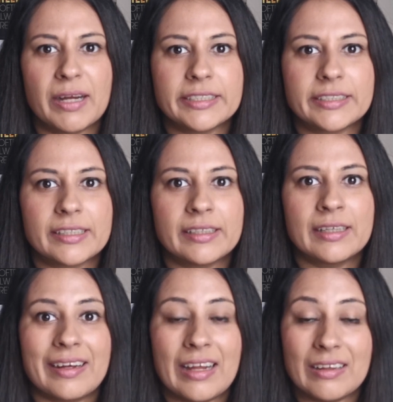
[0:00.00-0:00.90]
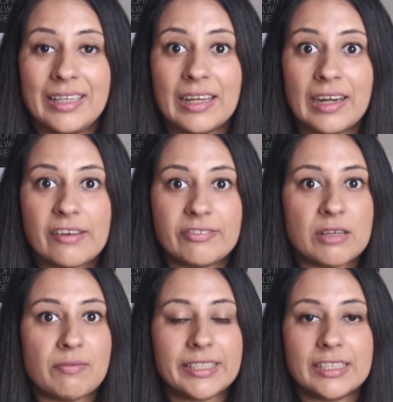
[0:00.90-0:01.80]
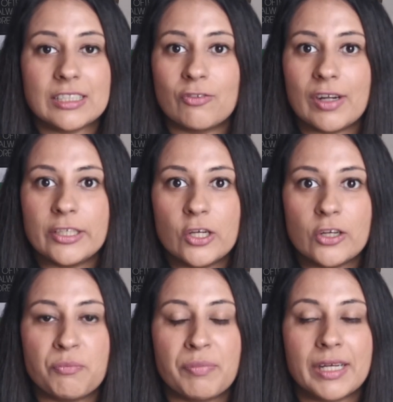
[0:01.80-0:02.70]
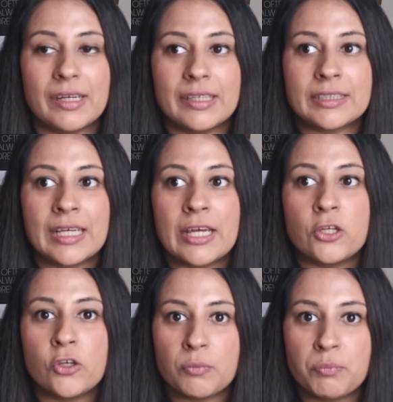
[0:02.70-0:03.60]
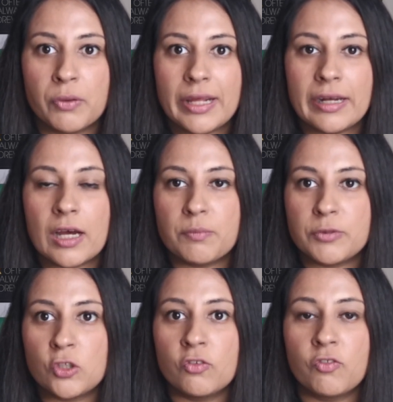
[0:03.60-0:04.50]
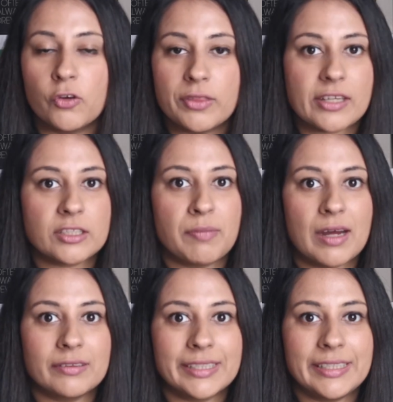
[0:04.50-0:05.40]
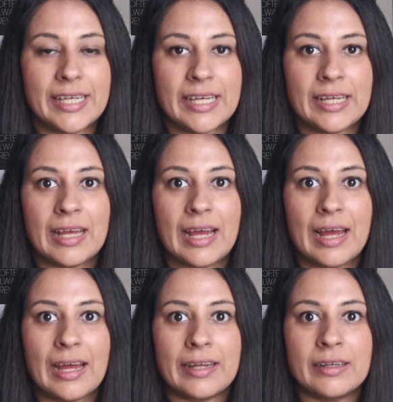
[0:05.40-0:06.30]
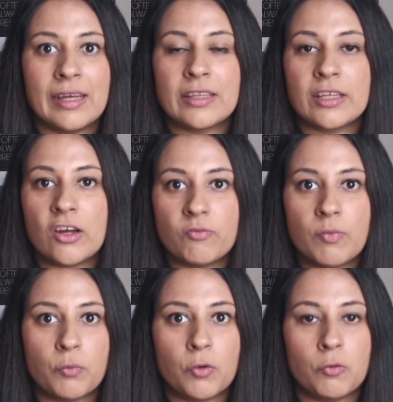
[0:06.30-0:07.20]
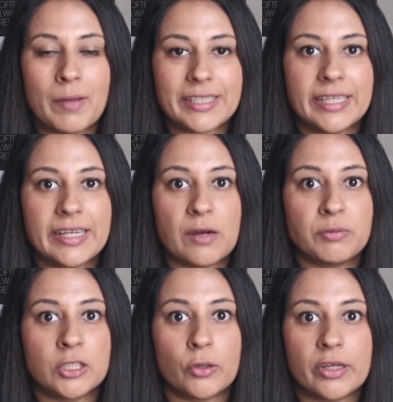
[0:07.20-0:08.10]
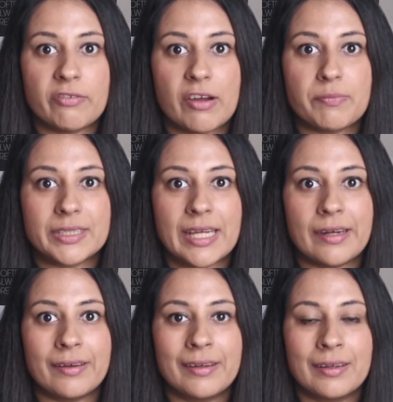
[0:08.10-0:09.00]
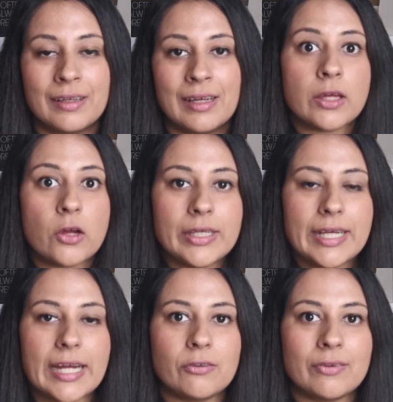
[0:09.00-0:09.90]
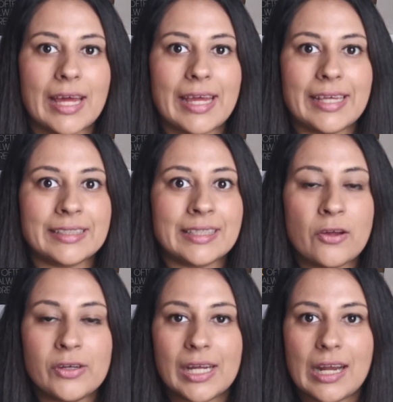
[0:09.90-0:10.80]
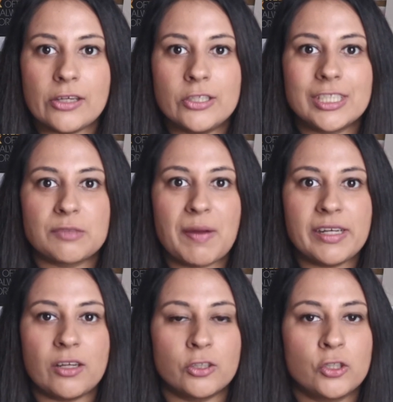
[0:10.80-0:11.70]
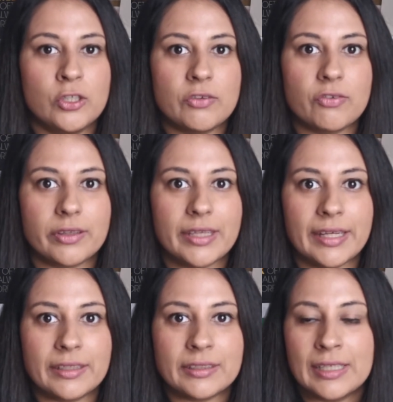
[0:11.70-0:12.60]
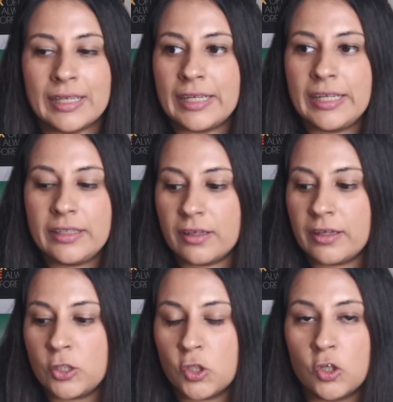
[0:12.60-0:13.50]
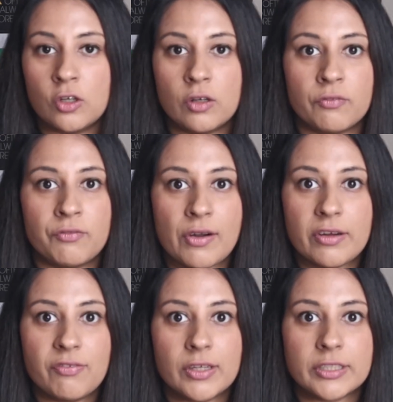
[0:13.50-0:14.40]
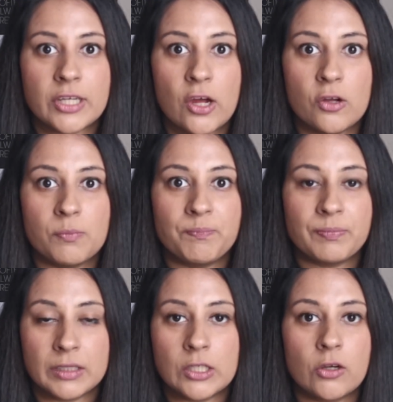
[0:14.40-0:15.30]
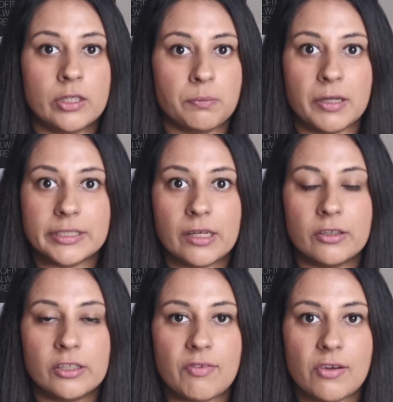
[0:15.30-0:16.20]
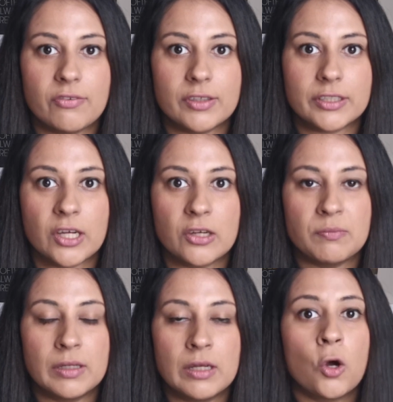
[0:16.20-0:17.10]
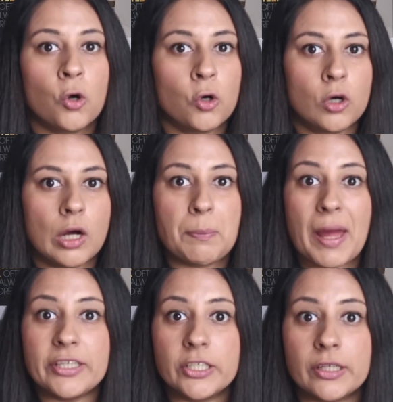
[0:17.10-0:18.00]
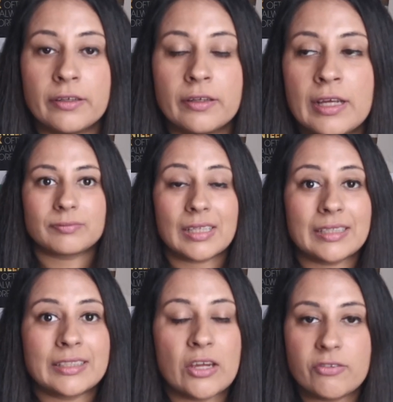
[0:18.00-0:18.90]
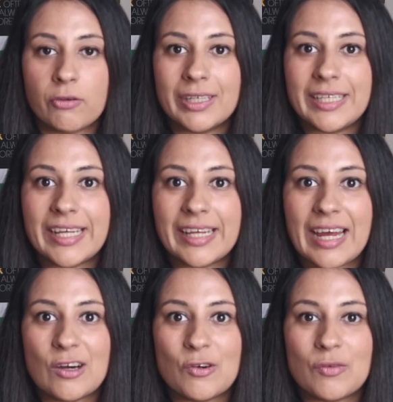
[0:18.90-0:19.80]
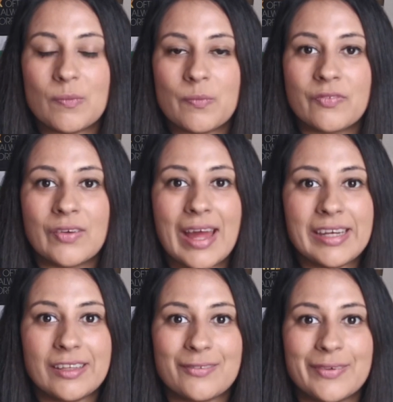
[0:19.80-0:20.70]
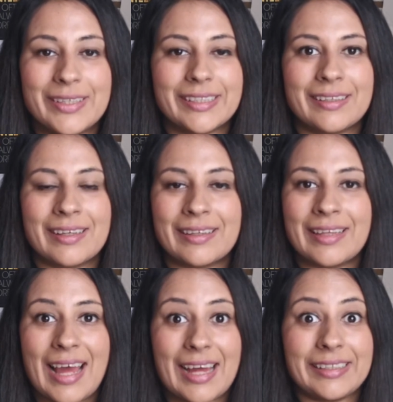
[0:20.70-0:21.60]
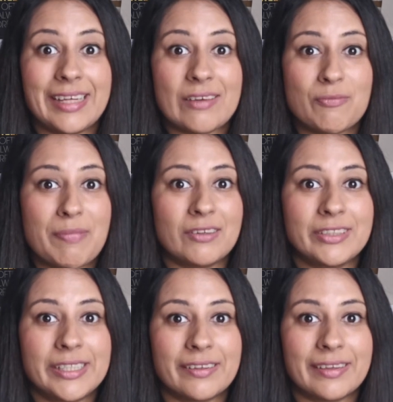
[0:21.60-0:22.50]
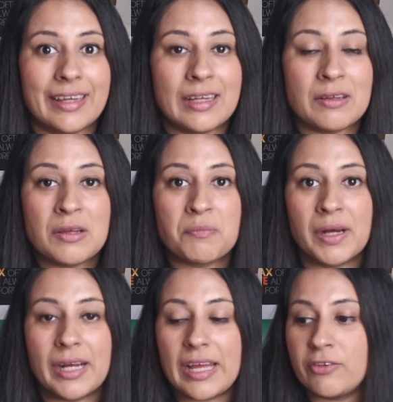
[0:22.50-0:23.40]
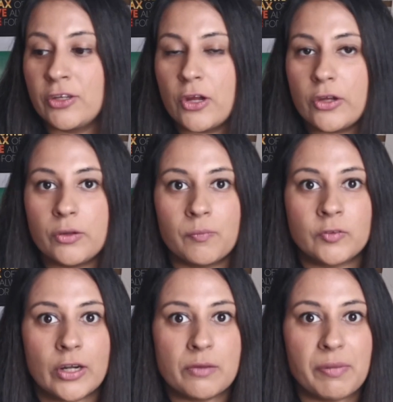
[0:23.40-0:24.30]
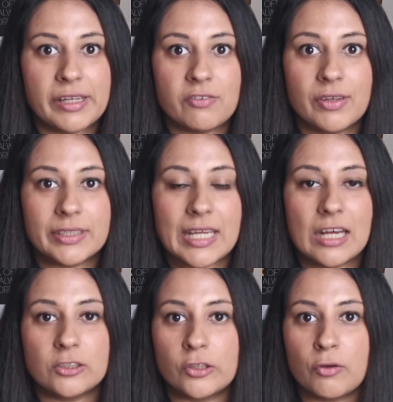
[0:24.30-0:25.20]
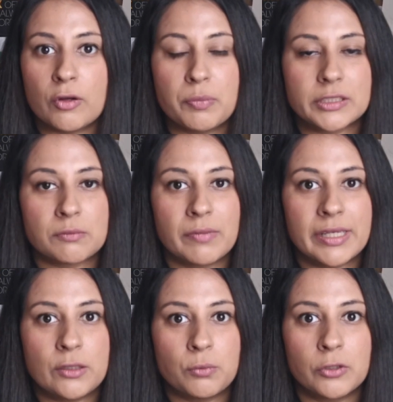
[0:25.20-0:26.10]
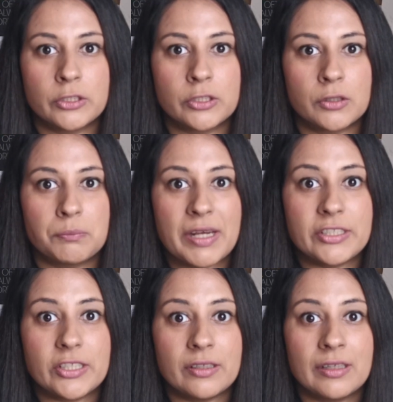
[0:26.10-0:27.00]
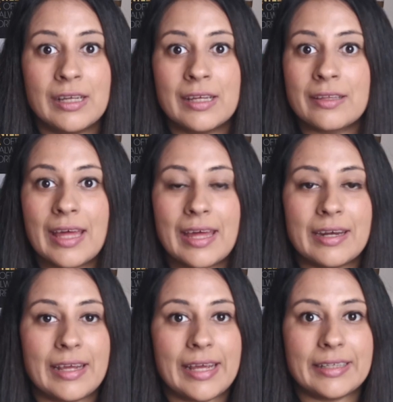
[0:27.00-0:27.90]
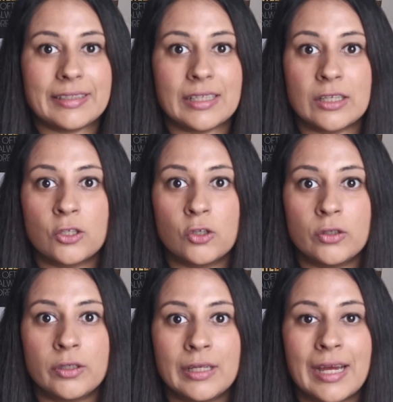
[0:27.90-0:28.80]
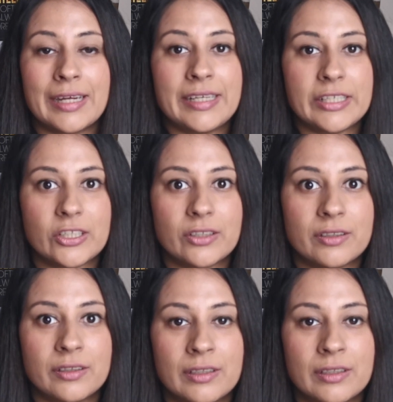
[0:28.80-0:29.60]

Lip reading: ISA. Now, lifetime ISAs are really good because you can put in up to £4,000 a year and the government will match it up to 25%. The only catch with that is they only allow you to spend it on two different things. Either your very first home, so a deposit on your very first home, or a pension. So if you want to take it out for any other reason, they actually have a penalty on that. But if you know you're trying to buy your first house or you want to put some money towards your pension, then it's a good addition.